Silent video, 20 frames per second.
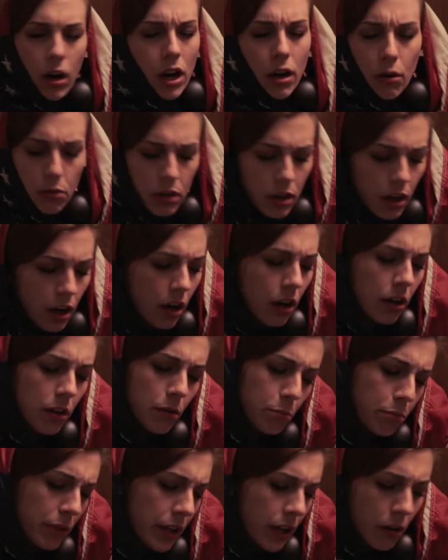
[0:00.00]
where we're
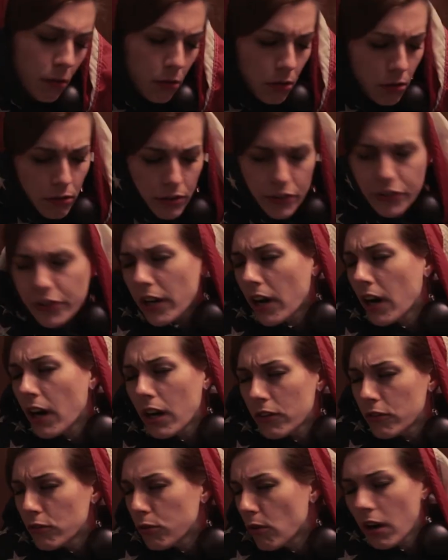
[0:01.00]
going to be when we
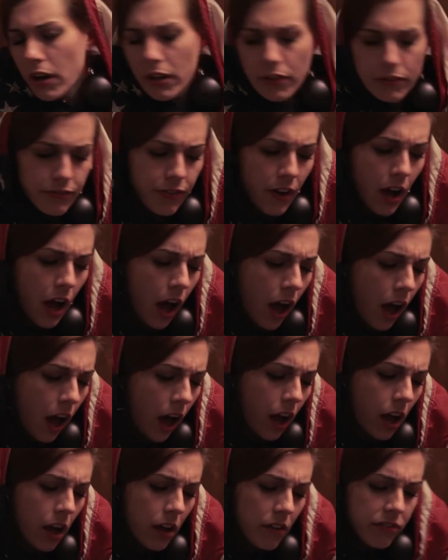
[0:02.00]
turn
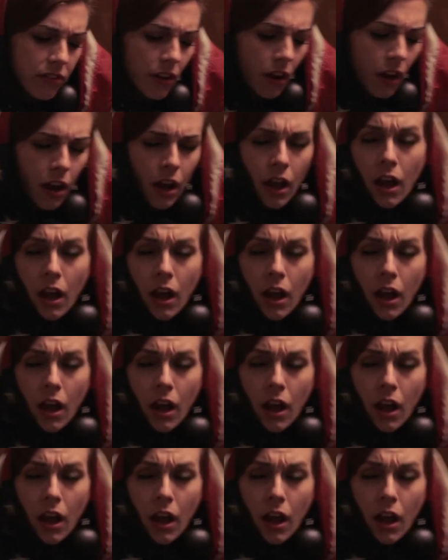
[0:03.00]
25.